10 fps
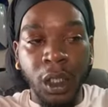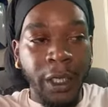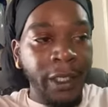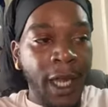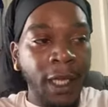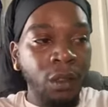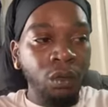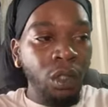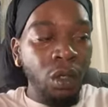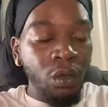And I
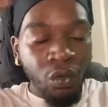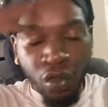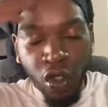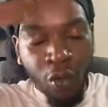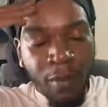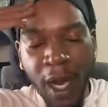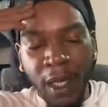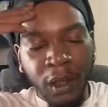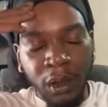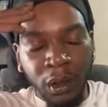don't know
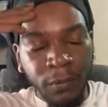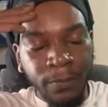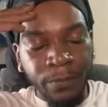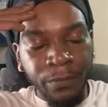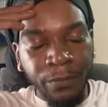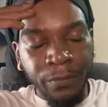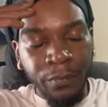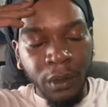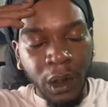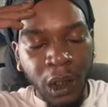nobody
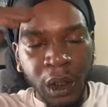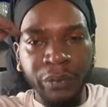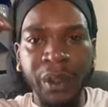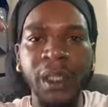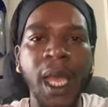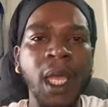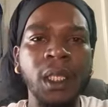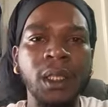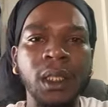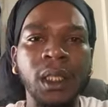in
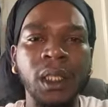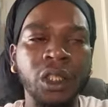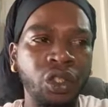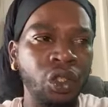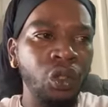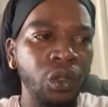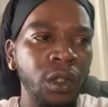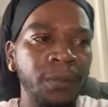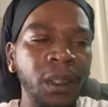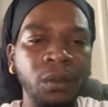reality that is
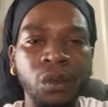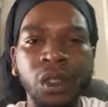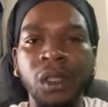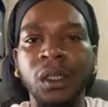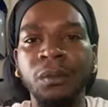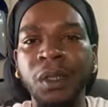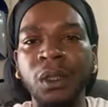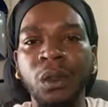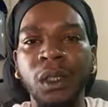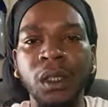choosing people just to be
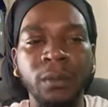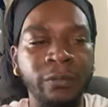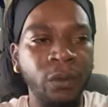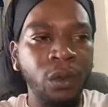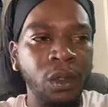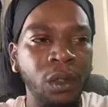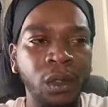with them for